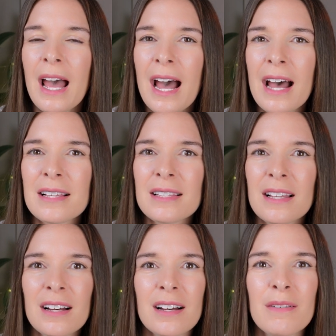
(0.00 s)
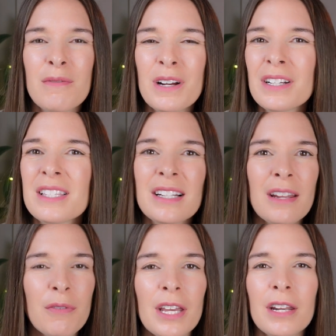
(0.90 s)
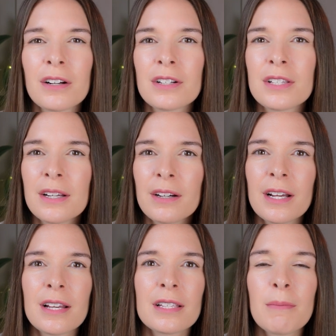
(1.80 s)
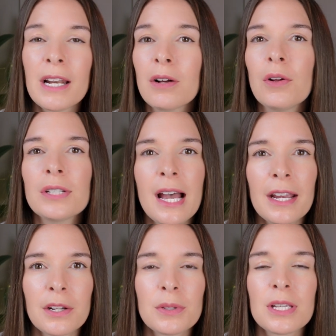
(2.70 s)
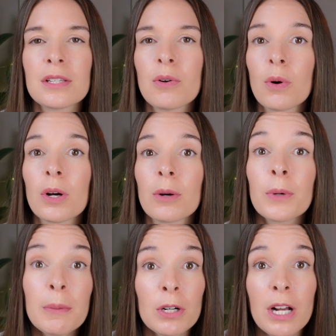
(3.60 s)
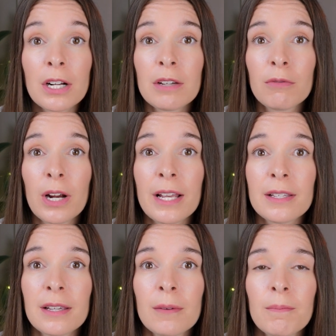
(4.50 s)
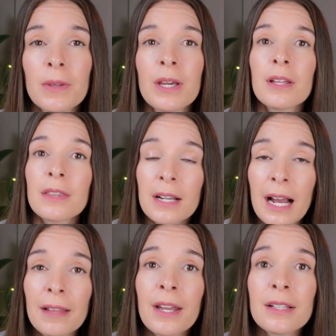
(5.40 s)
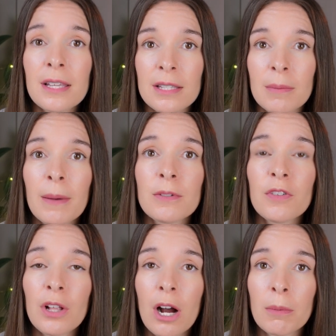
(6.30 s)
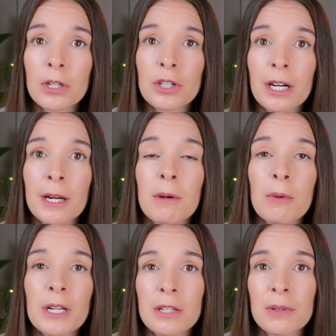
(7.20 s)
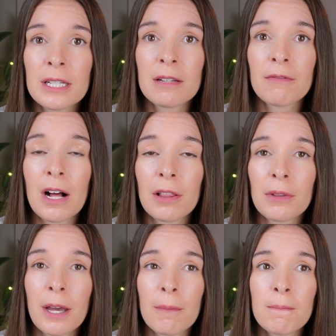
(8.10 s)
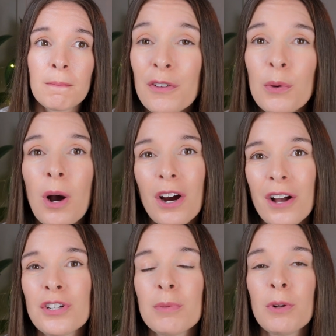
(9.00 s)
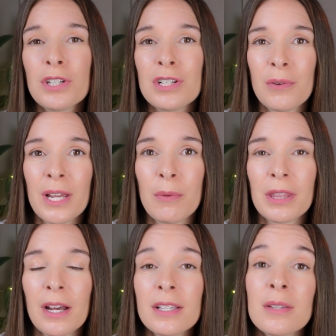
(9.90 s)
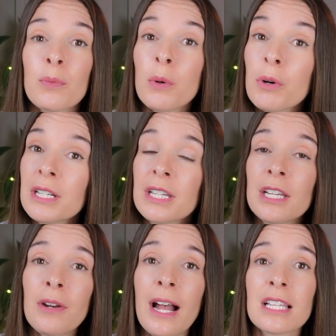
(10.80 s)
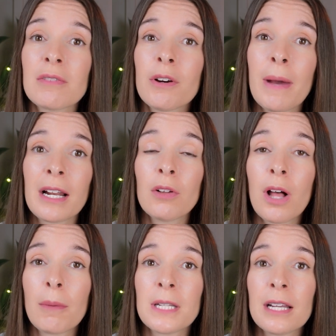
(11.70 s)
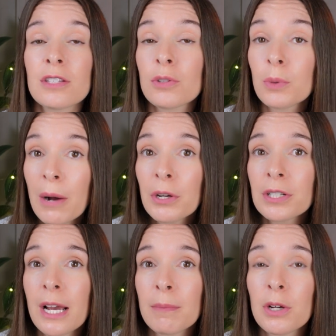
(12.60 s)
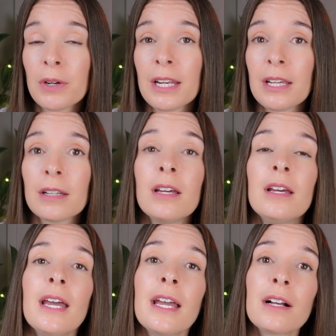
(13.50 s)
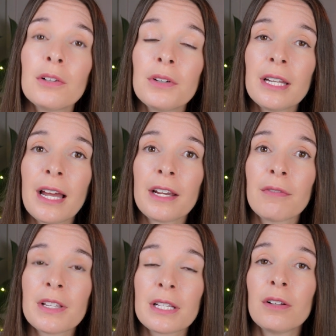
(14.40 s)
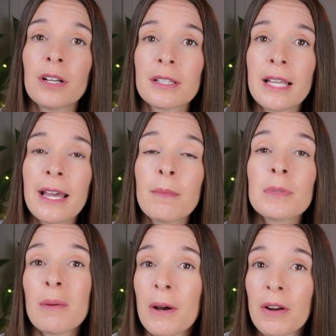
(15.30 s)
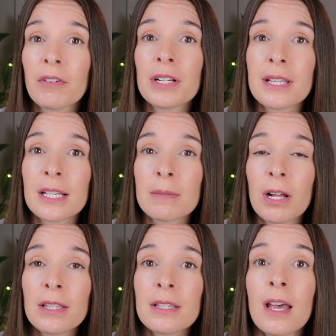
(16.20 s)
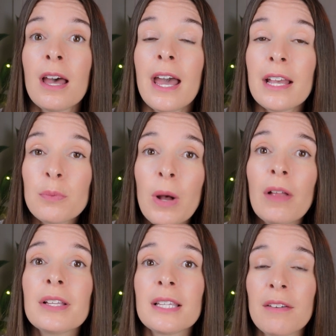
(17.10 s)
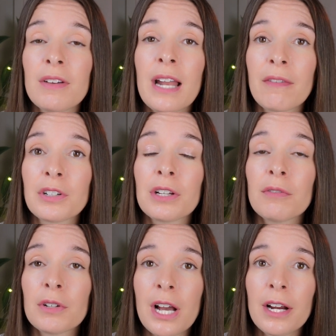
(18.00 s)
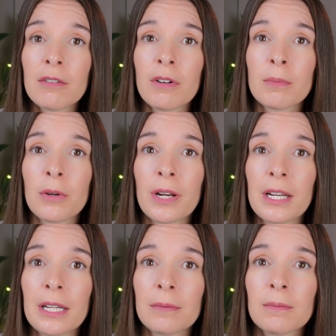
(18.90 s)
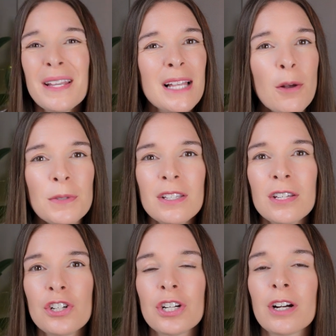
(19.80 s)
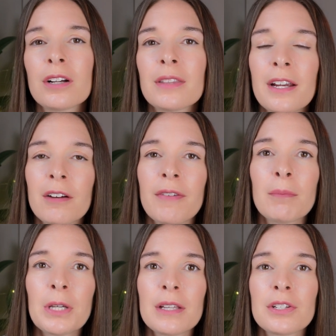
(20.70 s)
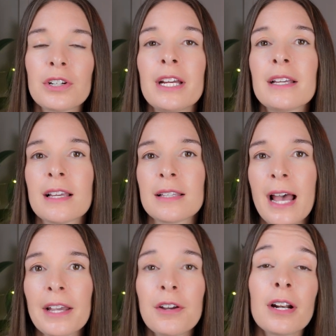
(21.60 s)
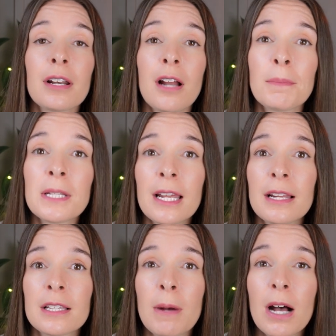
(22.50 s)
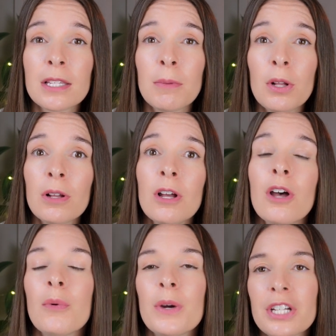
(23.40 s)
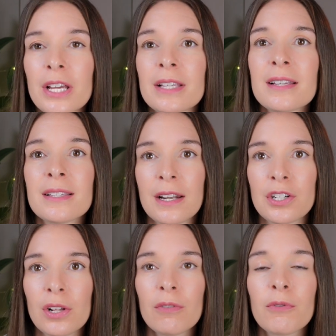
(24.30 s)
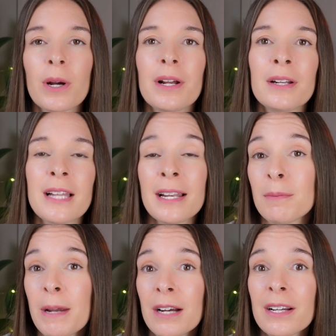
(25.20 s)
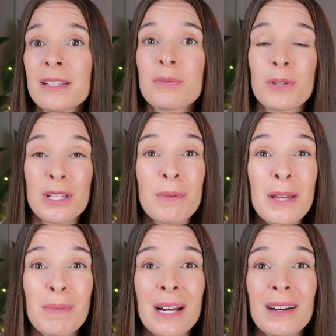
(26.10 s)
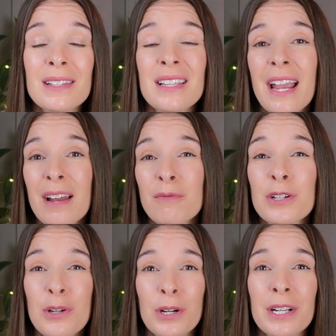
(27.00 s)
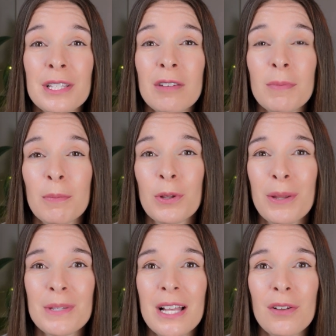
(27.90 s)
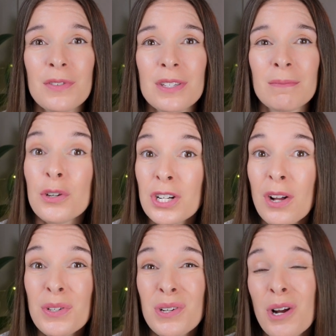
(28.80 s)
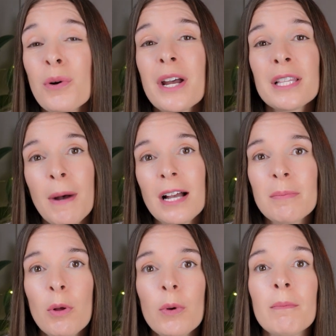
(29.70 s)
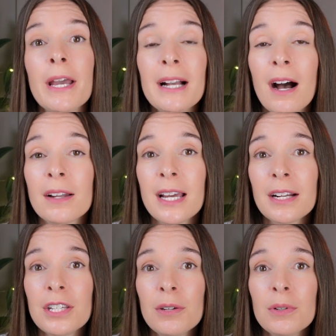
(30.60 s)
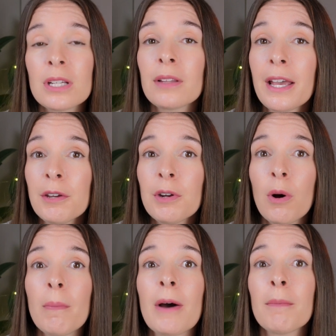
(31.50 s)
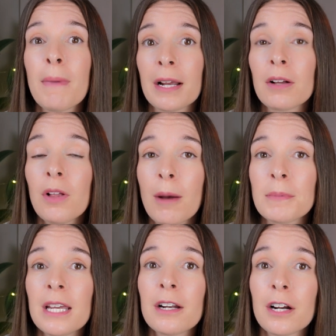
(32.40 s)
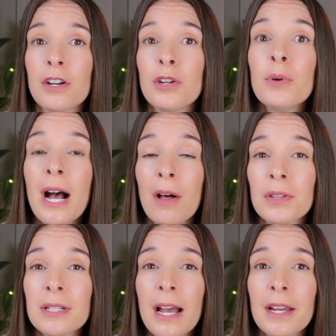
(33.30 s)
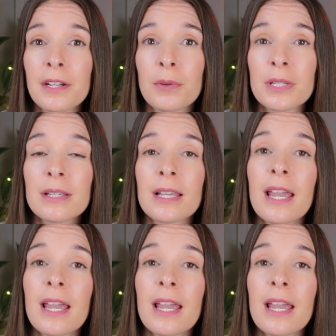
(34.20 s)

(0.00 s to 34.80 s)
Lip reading: has a very significant or serious medical diagnosis or reproductive risk. The guidelines can sometimes feel arbitrary, but we do need to follow them. If you are eligible to donate with us, we will continue to ask for medical updates throughout your time donating, including at your physical exams about every 6 months, as well as even after you've retired from donating. This helps us ensure that your family history is as accurate and up-to-date as possible, which is essential for intended parents, recipient parents, and for donor-conceived people themselves. You should also know it's possible we might contact you to let you know about a medical update or a new health diagnosis